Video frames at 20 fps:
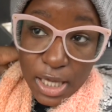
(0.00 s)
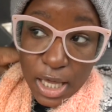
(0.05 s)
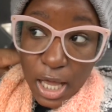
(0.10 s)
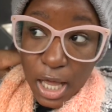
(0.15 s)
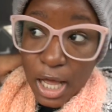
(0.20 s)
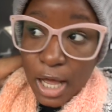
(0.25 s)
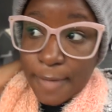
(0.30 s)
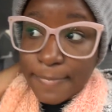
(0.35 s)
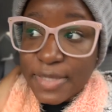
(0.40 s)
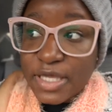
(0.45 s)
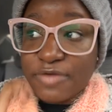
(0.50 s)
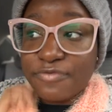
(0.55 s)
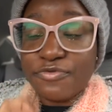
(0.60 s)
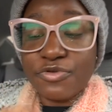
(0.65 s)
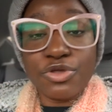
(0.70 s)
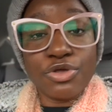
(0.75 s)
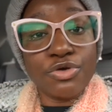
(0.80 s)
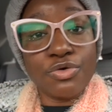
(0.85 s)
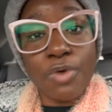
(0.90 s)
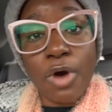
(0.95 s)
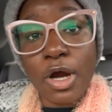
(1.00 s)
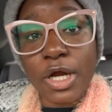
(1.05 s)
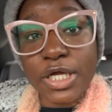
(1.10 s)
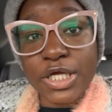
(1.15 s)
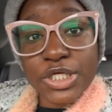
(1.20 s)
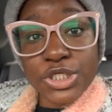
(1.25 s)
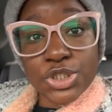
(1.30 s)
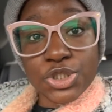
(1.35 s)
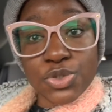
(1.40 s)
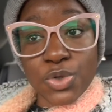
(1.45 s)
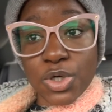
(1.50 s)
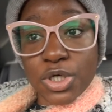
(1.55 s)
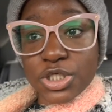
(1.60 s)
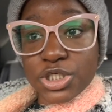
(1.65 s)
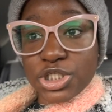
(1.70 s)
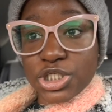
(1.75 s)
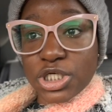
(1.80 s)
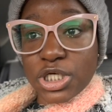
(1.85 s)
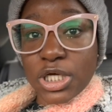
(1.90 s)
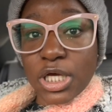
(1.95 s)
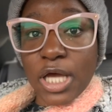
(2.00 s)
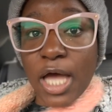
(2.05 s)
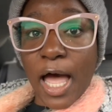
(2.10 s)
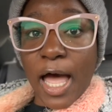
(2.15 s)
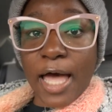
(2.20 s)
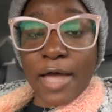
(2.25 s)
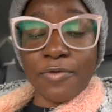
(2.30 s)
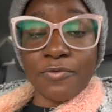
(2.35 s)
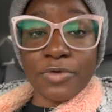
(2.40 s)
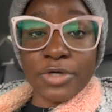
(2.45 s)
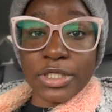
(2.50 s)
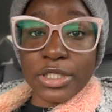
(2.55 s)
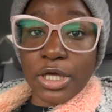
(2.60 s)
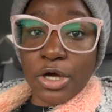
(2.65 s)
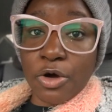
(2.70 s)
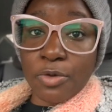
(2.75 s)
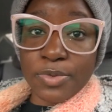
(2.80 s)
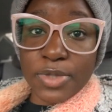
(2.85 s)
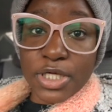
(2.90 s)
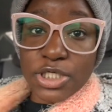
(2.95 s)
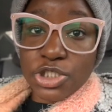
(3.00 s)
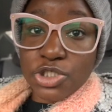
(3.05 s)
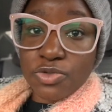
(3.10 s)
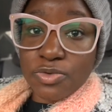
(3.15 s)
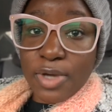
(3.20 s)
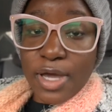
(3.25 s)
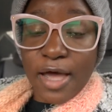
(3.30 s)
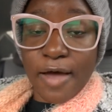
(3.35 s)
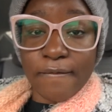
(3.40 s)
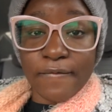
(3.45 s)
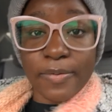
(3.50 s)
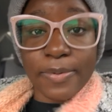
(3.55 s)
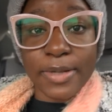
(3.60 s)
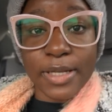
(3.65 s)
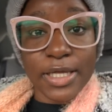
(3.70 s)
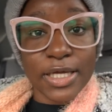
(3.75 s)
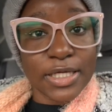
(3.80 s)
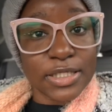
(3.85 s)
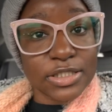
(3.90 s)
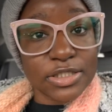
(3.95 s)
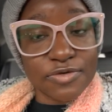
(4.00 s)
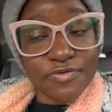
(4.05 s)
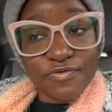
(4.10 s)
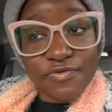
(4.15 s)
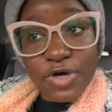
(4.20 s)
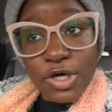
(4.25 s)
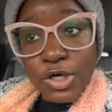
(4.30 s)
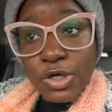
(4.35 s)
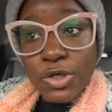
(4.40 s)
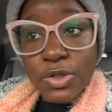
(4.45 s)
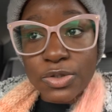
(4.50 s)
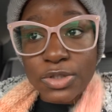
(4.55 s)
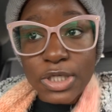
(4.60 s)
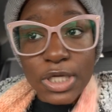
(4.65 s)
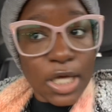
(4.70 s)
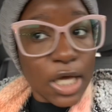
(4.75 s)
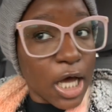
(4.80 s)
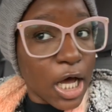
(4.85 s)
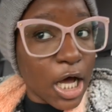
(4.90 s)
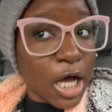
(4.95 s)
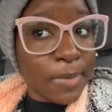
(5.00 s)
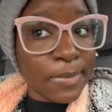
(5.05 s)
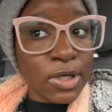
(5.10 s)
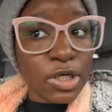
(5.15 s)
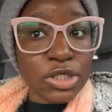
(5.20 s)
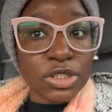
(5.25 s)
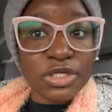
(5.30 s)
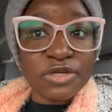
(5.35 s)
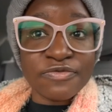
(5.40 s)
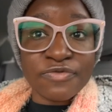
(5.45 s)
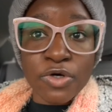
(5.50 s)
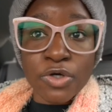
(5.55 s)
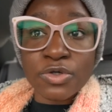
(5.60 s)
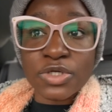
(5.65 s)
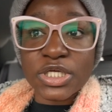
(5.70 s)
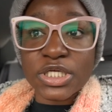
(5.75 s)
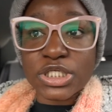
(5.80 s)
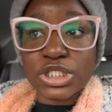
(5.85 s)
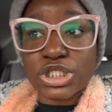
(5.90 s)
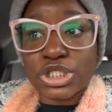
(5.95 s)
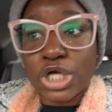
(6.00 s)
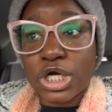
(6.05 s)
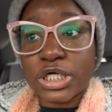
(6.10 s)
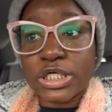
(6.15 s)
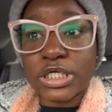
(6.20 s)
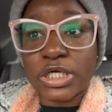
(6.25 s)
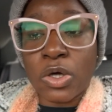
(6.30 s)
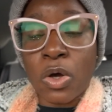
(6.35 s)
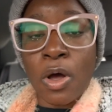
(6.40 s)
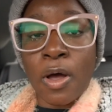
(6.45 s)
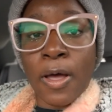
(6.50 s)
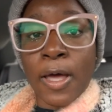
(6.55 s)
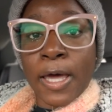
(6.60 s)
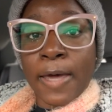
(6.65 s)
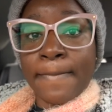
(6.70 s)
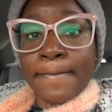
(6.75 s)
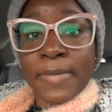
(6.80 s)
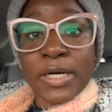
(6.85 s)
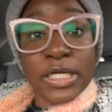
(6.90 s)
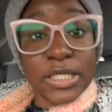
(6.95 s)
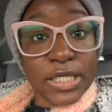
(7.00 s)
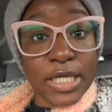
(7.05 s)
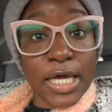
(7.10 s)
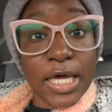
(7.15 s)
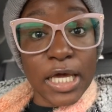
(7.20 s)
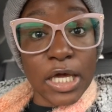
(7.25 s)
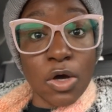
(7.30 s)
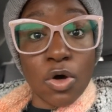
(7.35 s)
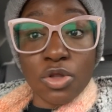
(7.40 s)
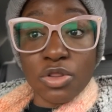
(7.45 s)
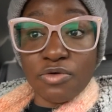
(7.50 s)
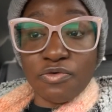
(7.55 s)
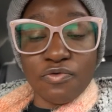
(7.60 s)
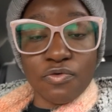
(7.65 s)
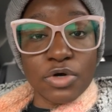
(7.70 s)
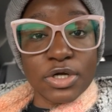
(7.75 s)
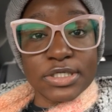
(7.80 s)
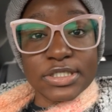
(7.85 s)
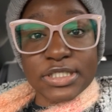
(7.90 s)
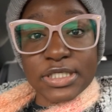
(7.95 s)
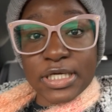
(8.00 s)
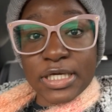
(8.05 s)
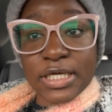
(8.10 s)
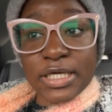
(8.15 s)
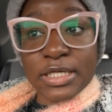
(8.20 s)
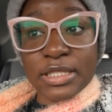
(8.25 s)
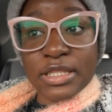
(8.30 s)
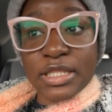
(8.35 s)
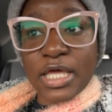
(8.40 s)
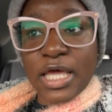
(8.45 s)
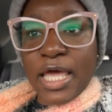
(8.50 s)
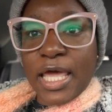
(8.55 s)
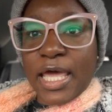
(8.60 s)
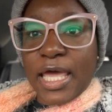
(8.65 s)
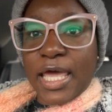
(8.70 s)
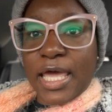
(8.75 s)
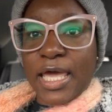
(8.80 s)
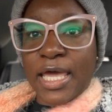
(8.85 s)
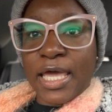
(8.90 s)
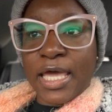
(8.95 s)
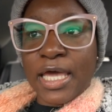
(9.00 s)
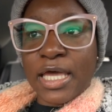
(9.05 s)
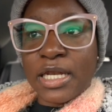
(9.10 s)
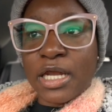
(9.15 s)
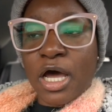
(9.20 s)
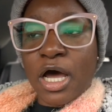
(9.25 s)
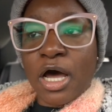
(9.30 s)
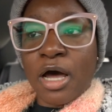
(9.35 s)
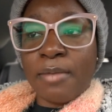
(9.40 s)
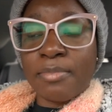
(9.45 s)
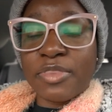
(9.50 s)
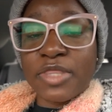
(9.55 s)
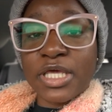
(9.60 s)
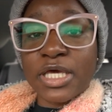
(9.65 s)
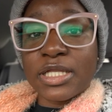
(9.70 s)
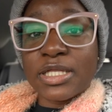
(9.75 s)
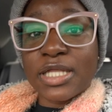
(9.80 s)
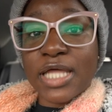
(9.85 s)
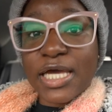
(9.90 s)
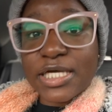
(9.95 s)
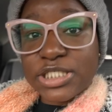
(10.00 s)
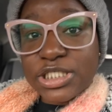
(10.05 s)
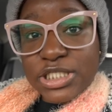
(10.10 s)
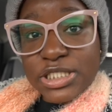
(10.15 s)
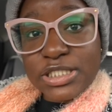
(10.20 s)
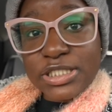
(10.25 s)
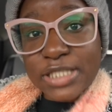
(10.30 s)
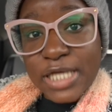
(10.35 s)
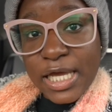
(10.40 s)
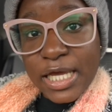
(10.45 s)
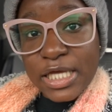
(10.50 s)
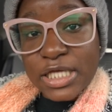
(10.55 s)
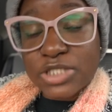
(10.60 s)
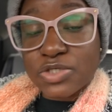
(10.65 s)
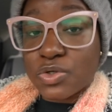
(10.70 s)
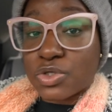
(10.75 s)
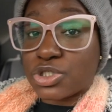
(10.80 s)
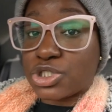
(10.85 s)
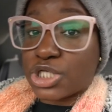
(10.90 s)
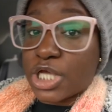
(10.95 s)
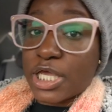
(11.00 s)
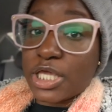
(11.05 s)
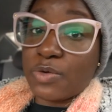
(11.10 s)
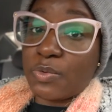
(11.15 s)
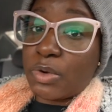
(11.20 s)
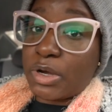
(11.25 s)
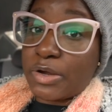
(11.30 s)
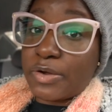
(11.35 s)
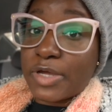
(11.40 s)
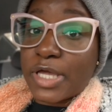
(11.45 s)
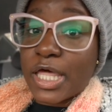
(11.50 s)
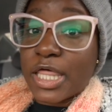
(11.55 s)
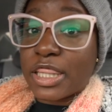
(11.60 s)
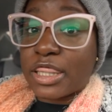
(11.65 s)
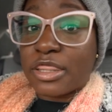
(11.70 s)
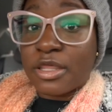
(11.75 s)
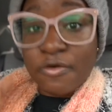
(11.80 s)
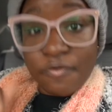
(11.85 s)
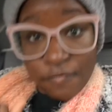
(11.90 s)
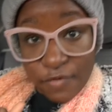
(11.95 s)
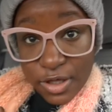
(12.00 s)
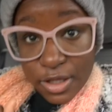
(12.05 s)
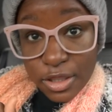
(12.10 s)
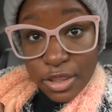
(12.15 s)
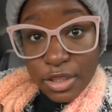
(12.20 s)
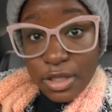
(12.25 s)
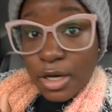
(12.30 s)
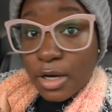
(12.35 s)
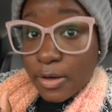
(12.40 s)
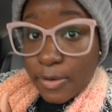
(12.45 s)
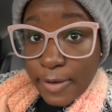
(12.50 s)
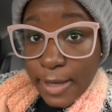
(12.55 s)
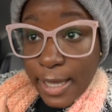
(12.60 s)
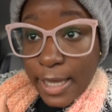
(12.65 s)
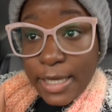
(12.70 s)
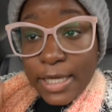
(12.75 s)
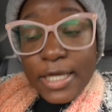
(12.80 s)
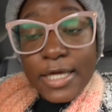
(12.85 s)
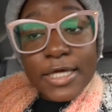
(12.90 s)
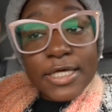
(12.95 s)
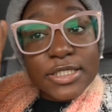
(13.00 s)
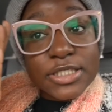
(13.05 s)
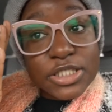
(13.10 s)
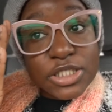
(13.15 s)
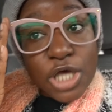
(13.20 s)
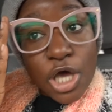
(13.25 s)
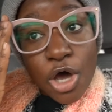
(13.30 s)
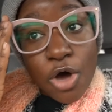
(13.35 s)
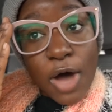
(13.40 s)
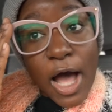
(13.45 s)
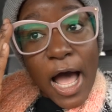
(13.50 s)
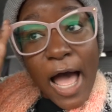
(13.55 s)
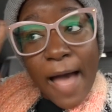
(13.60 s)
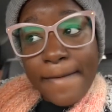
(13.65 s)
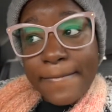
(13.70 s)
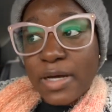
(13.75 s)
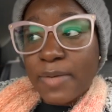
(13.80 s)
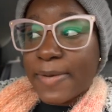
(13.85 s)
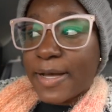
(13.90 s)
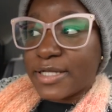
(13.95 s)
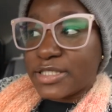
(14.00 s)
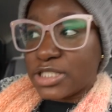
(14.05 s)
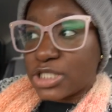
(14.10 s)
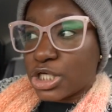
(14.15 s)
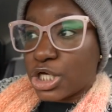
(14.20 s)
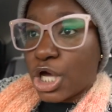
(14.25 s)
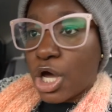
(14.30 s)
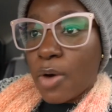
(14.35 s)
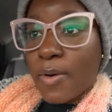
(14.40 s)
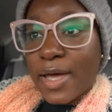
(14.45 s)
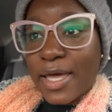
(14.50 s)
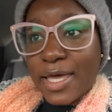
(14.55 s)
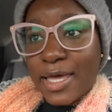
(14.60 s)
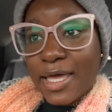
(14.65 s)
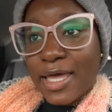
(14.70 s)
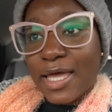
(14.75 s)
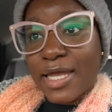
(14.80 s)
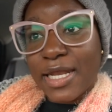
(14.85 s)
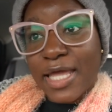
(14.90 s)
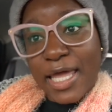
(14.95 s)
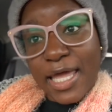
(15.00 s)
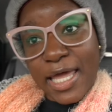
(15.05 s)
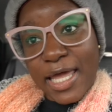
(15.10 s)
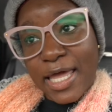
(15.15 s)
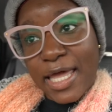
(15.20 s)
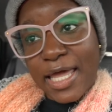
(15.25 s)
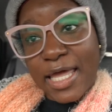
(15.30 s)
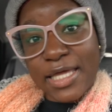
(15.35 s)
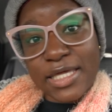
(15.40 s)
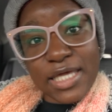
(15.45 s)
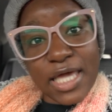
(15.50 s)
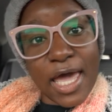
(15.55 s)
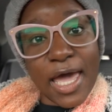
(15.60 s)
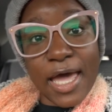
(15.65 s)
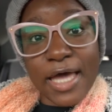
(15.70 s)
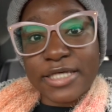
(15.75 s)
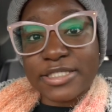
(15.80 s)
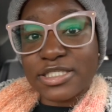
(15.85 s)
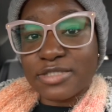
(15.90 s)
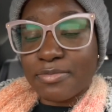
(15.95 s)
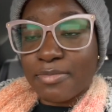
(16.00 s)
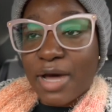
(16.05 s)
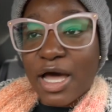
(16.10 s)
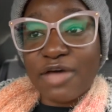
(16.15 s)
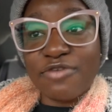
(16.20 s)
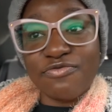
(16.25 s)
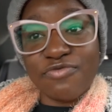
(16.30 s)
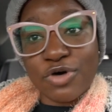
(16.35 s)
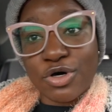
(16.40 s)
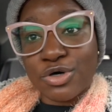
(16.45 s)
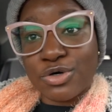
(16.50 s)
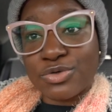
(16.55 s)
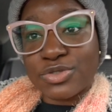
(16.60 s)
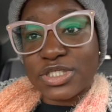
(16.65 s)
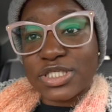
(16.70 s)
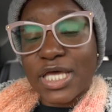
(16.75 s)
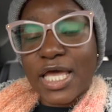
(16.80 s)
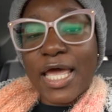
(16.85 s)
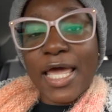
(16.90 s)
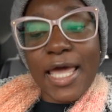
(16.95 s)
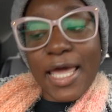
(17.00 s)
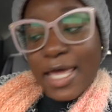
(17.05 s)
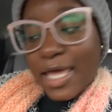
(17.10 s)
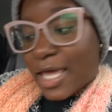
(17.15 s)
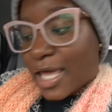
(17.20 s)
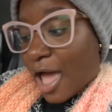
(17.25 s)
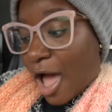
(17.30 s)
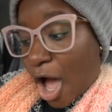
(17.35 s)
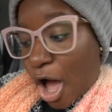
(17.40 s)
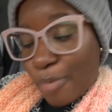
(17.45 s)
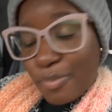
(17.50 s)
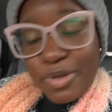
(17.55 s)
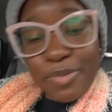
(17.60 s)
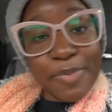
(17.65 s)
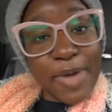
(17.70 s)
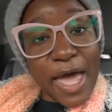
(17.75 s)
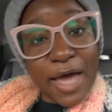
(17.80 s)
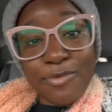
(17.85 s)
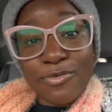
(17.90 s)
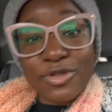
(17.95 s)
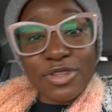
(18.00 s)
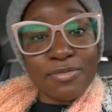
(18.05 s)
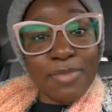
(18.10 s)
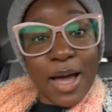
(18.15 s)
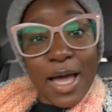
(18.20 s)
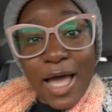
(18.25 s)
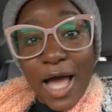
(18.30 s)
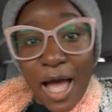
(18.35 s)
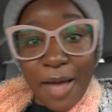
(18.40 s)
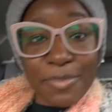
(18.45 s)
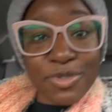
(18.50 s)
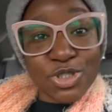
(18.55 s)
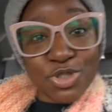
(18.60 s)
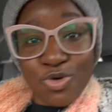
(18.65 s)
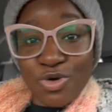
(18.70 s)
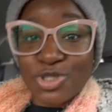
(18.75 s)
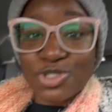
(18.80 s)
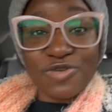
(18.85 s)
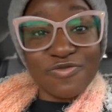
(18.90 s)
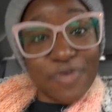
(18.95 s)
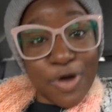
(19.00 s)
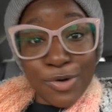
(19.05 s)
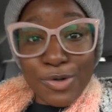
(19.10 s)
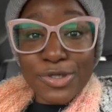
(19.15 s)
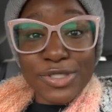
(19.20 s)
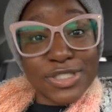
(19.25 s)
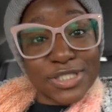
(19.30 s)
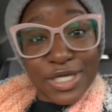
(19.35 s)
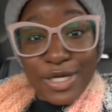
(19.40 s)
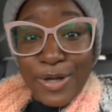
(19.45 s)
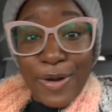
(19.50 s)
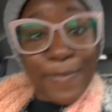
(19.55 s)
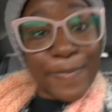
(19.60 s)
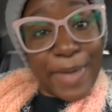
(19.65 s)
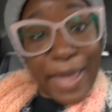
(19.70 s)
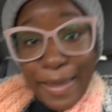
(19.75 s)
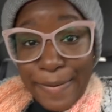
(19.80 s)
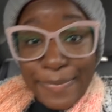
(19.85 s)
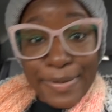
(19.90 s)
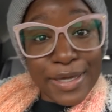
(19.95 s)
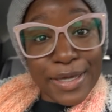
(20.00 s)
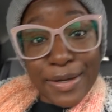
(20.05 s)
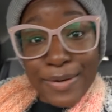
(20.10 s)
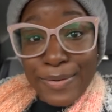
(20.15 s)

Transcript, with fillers: Um, if you are in Georgia, I really hope that you have a plan to vote. Um, early voting started on Monday on the 14th and um, the election day is on January the 5th, okay? So I'm about to go ahead and cast my vote, and I'll be back with my I'm a Georgia voter sticker, baby,